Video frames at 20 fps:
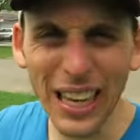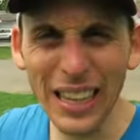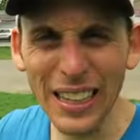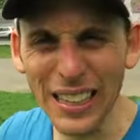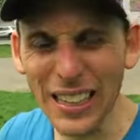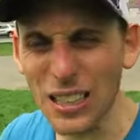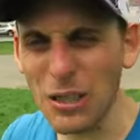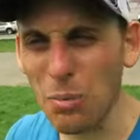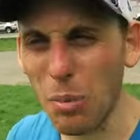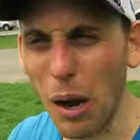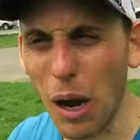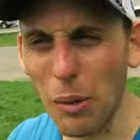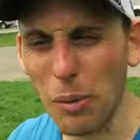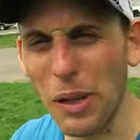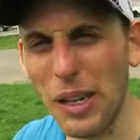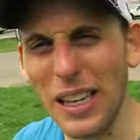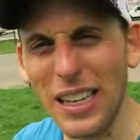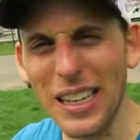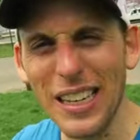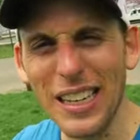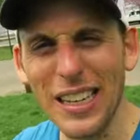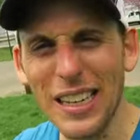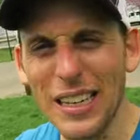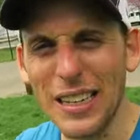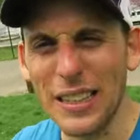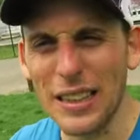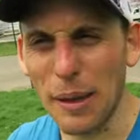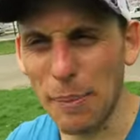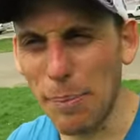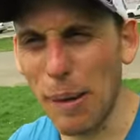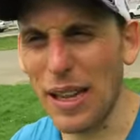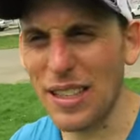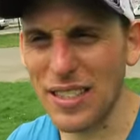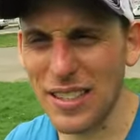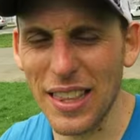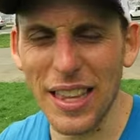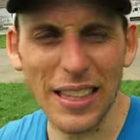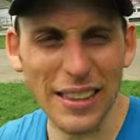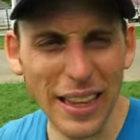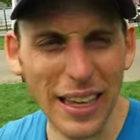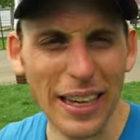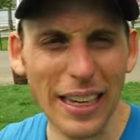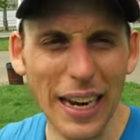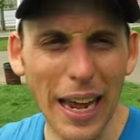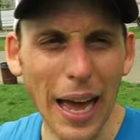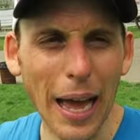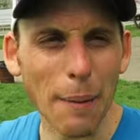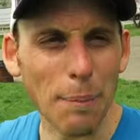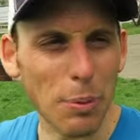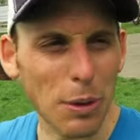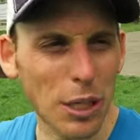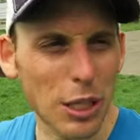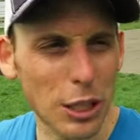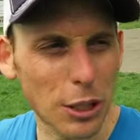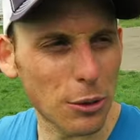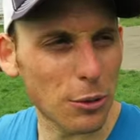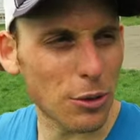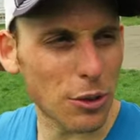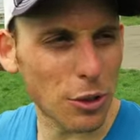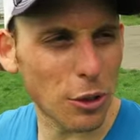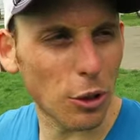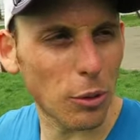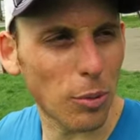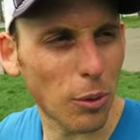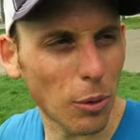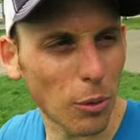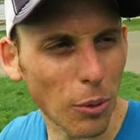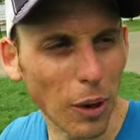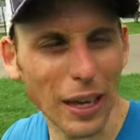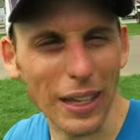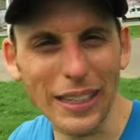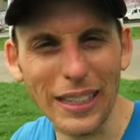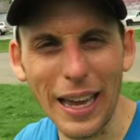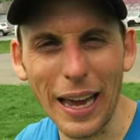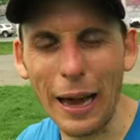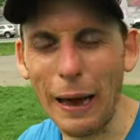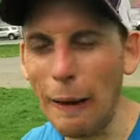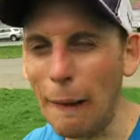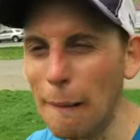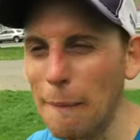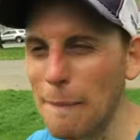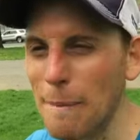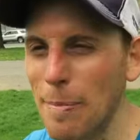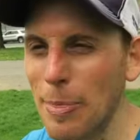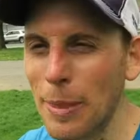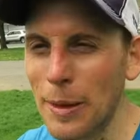I think it's probably the best thing that could happen to YouTube right now,